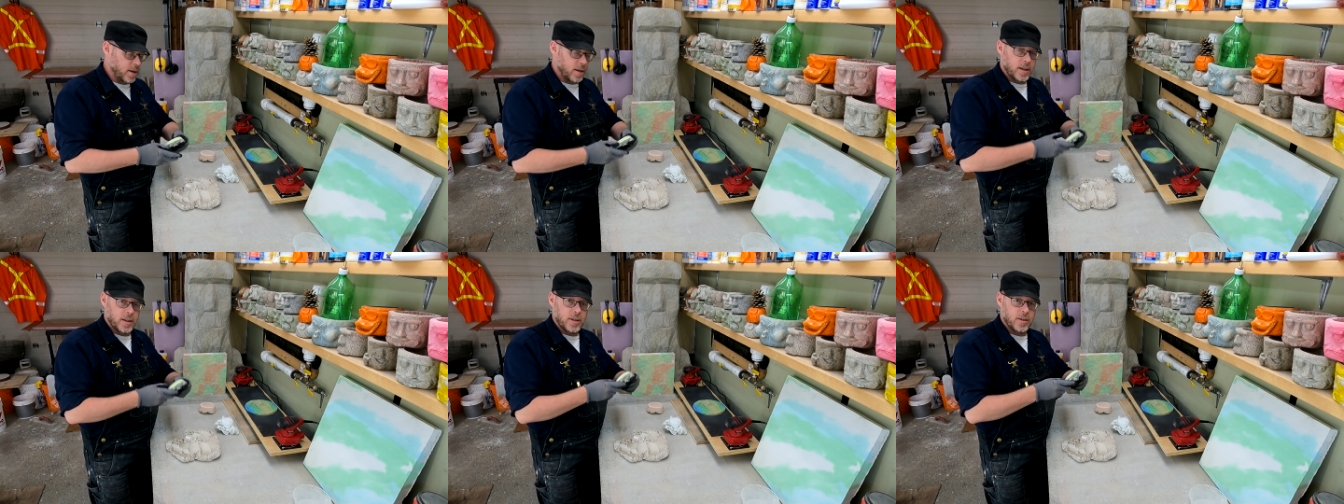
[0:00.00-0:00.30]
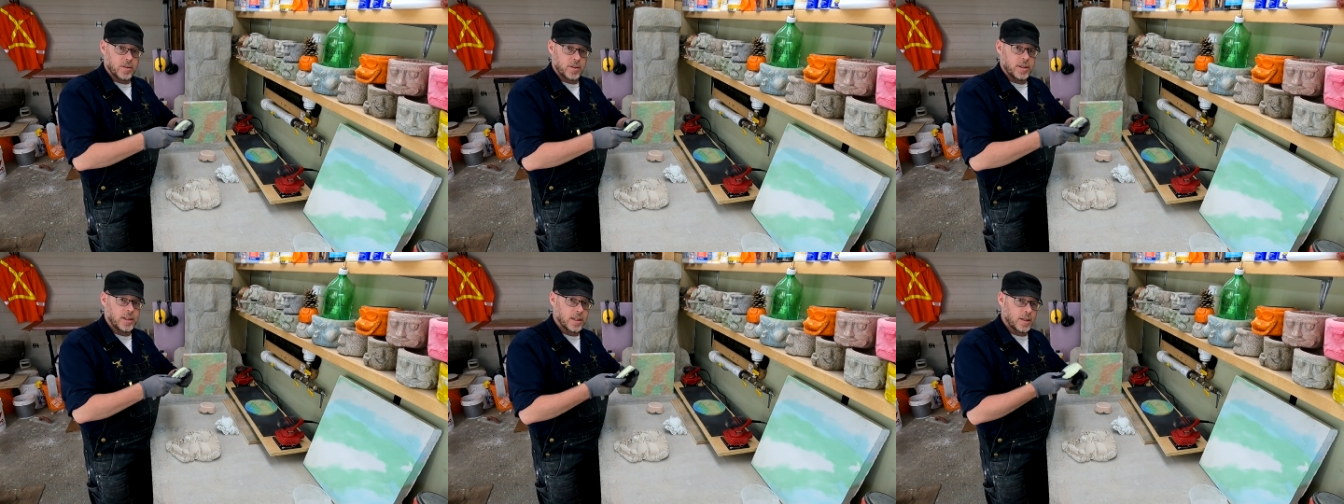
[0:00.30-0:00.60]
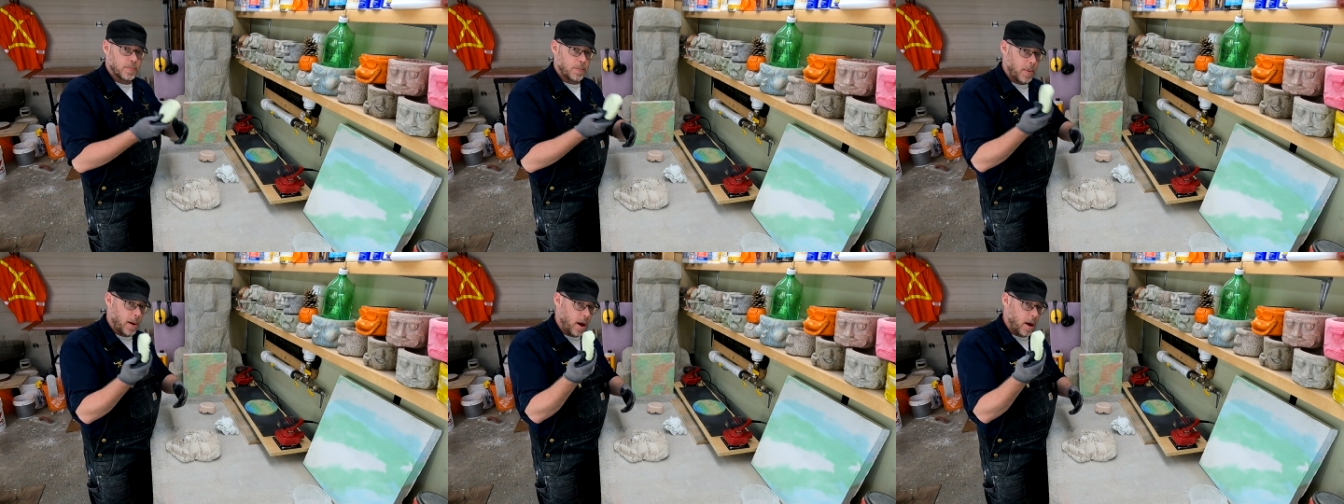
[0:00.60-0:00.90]
you can usually
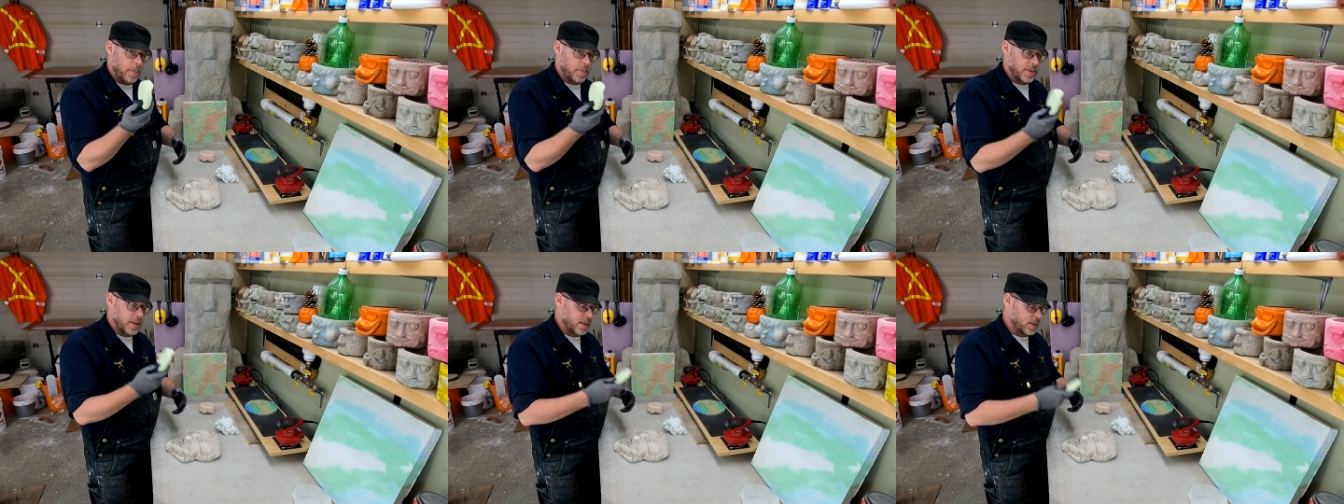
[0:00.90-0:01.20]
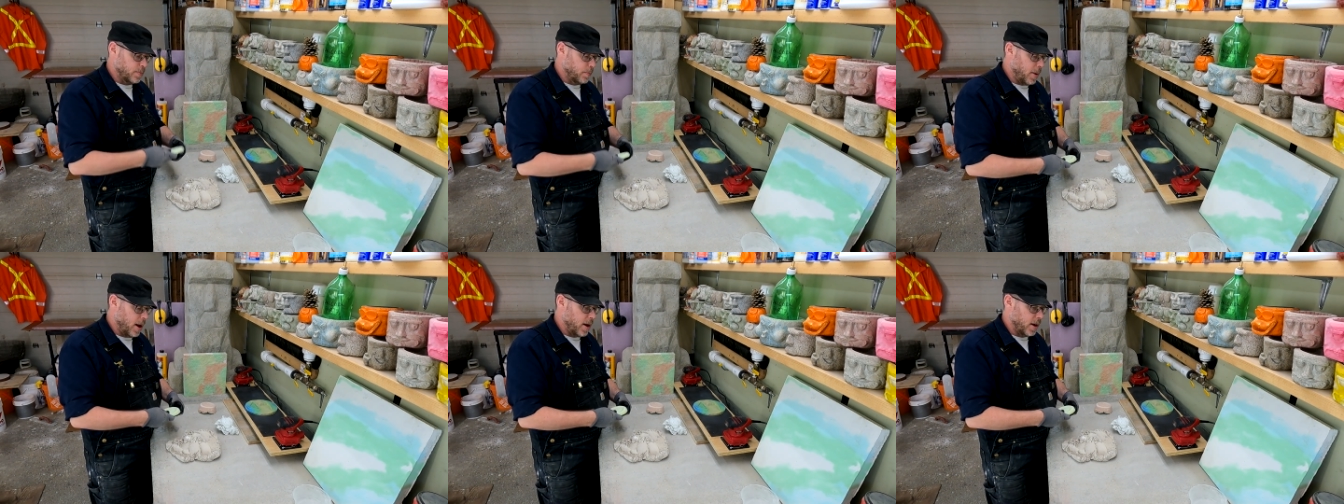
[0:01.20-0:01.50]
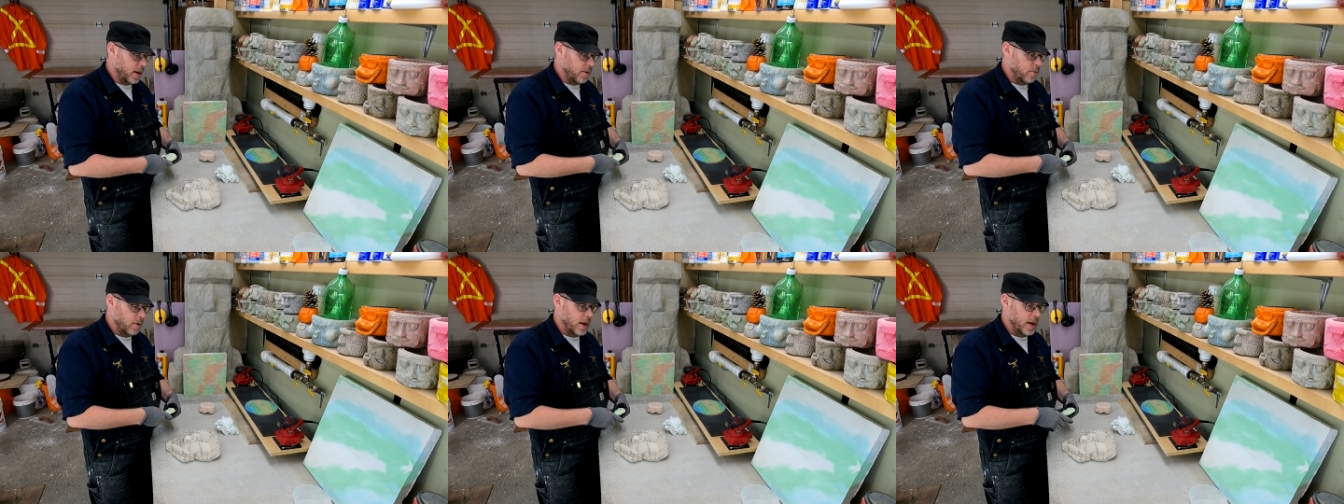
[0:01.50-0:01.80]
just pop this
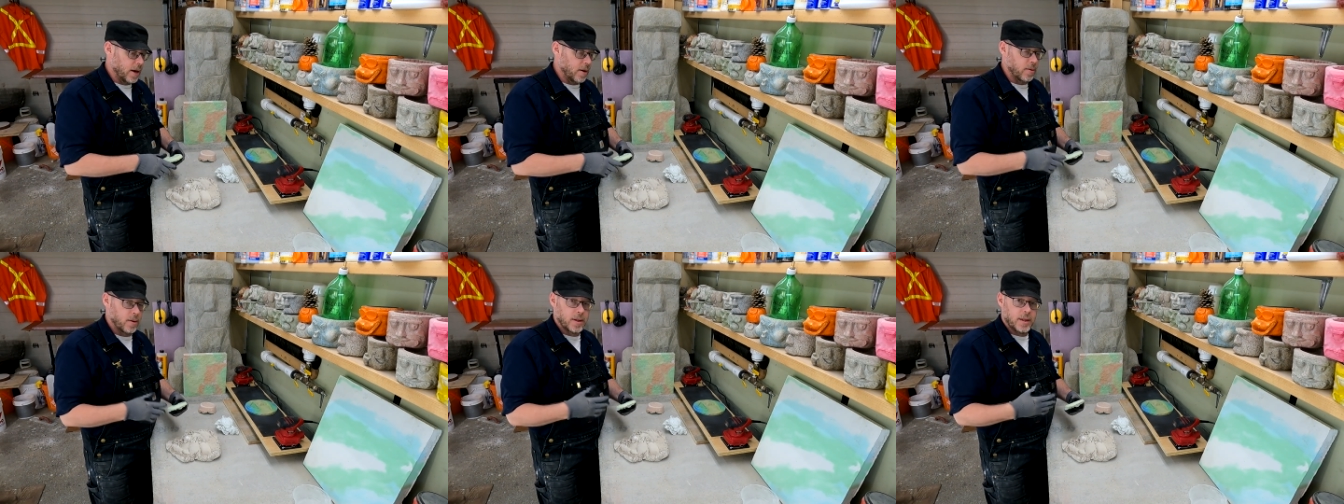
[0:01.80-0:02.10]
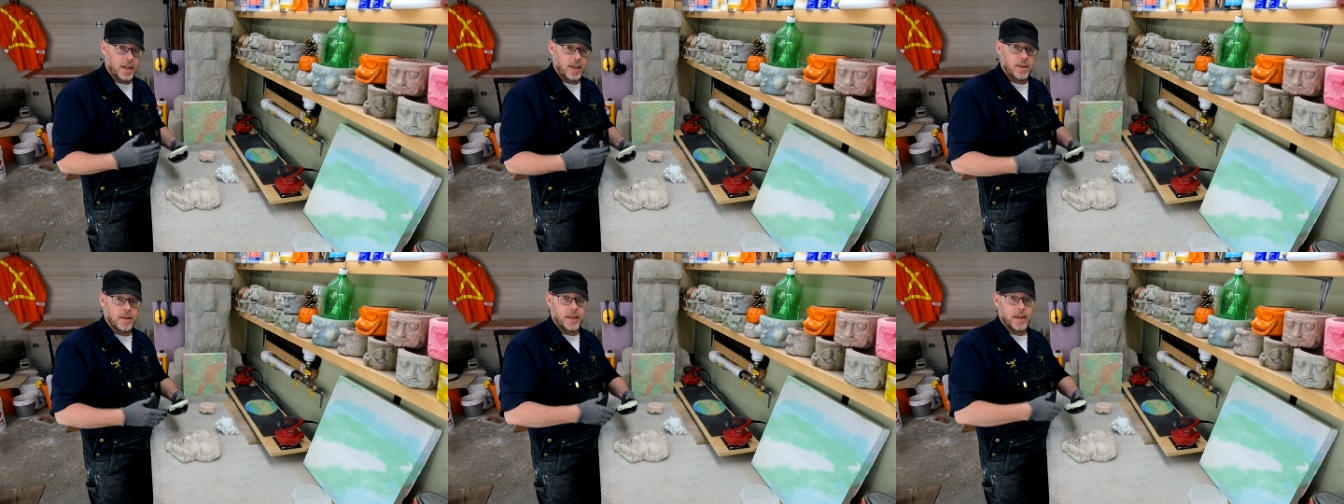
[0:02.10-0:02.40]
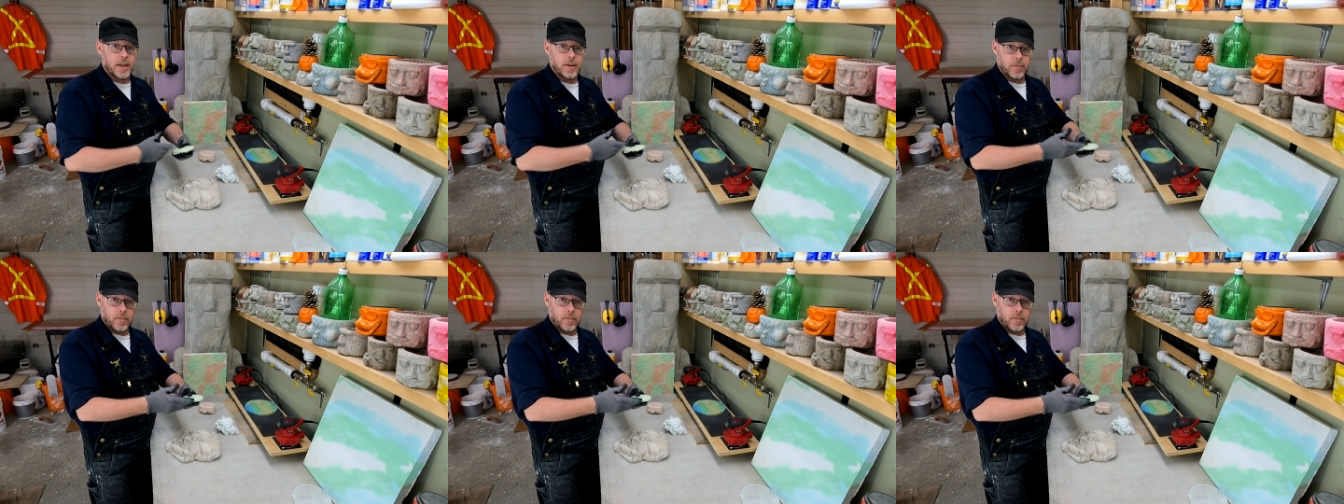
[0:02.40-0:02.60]
puck right out cleanly